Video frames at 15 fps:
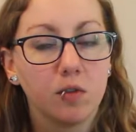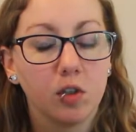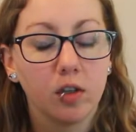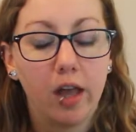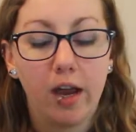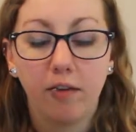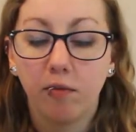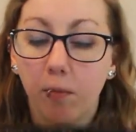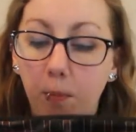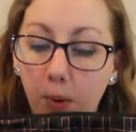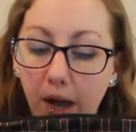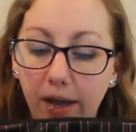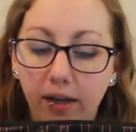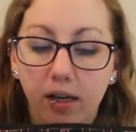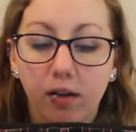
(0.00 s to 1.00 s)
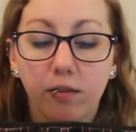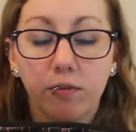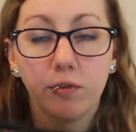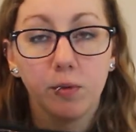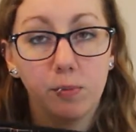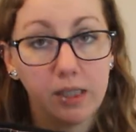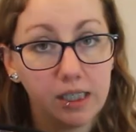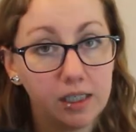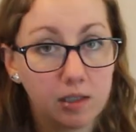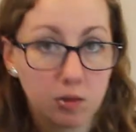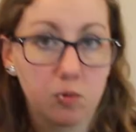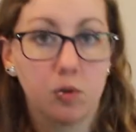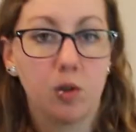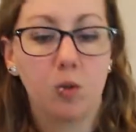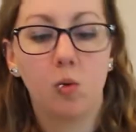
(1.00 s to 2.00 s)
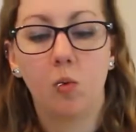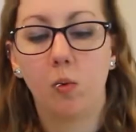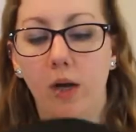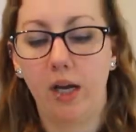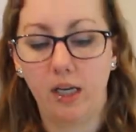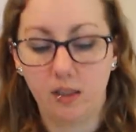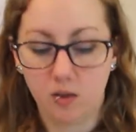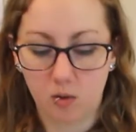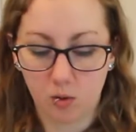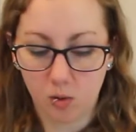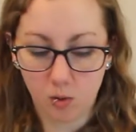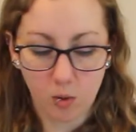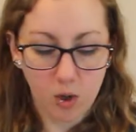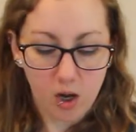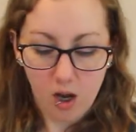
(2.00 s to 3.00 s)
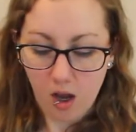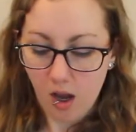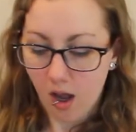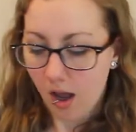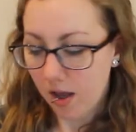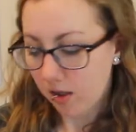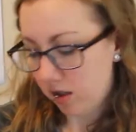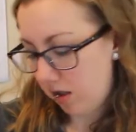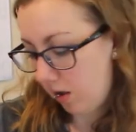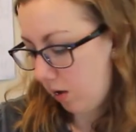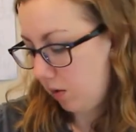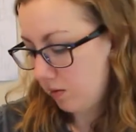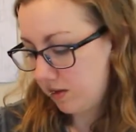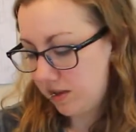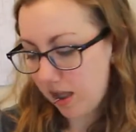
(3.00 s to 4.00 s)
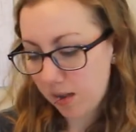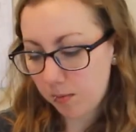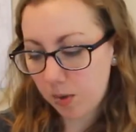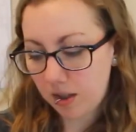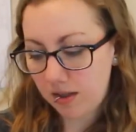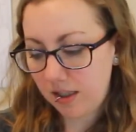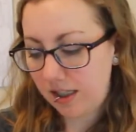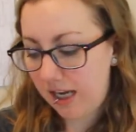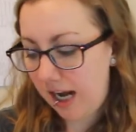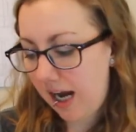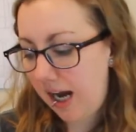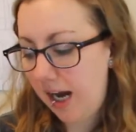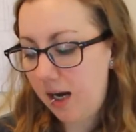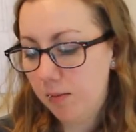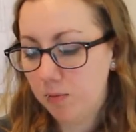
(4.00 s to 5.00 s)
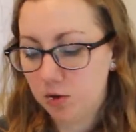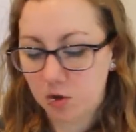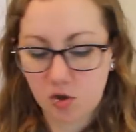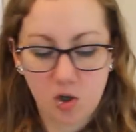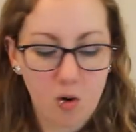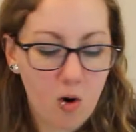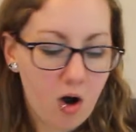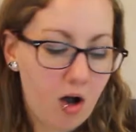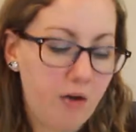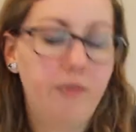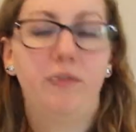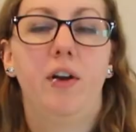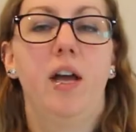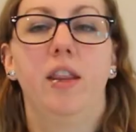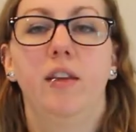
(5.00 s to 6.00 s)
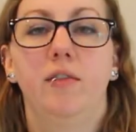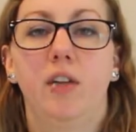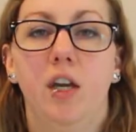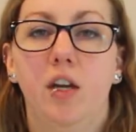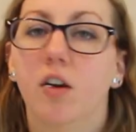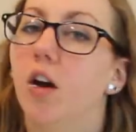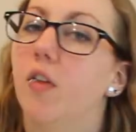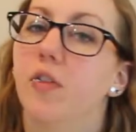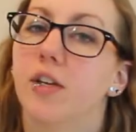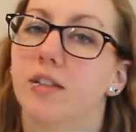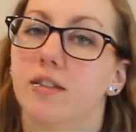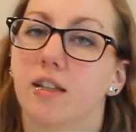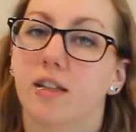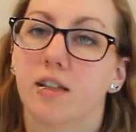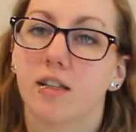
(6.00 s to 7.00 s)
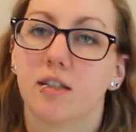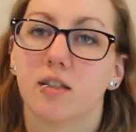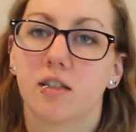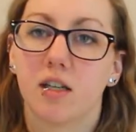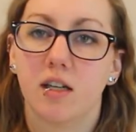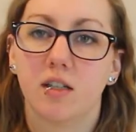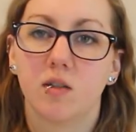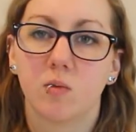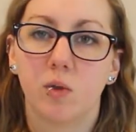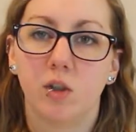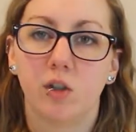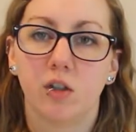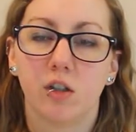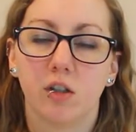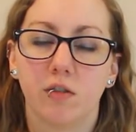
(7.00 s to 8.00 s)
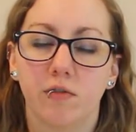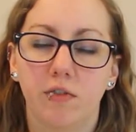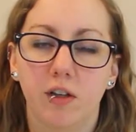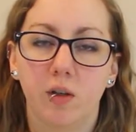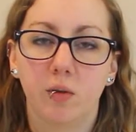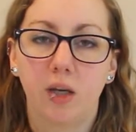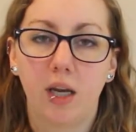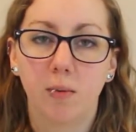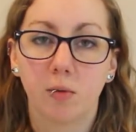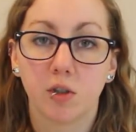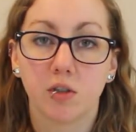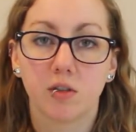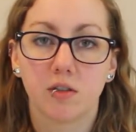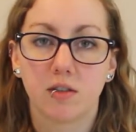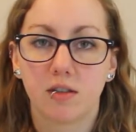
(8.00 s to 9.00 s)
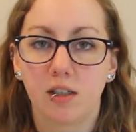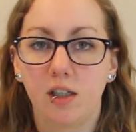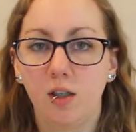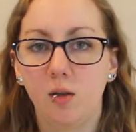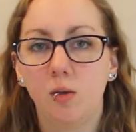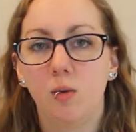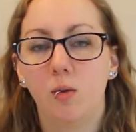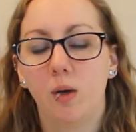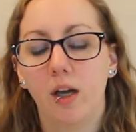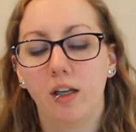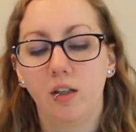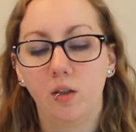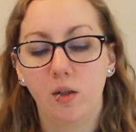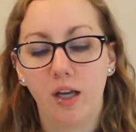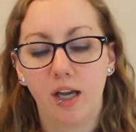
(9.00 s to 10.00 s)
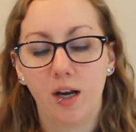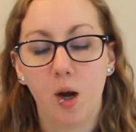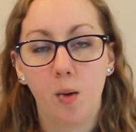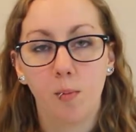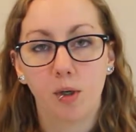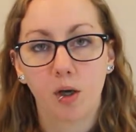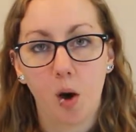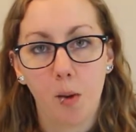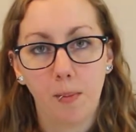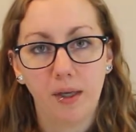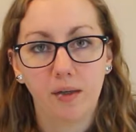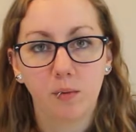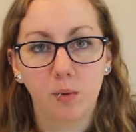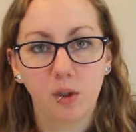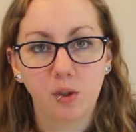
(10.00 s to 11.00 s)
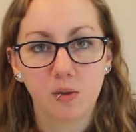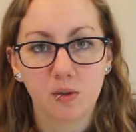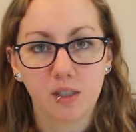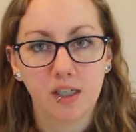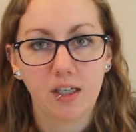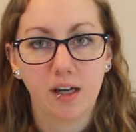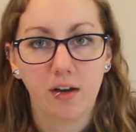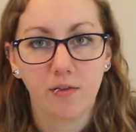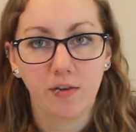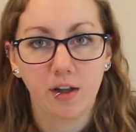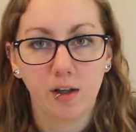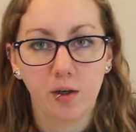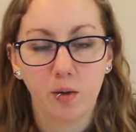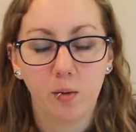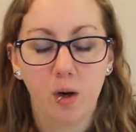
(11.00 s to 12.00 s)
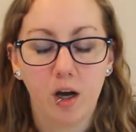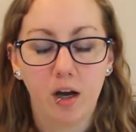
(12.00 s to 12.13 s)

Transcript: your life. But for me, it's a really cool way to, you know, celebrate the game, show off. I love carrying around things like this because when your fellow gamers see you, and you can't help but comment when you see a fellow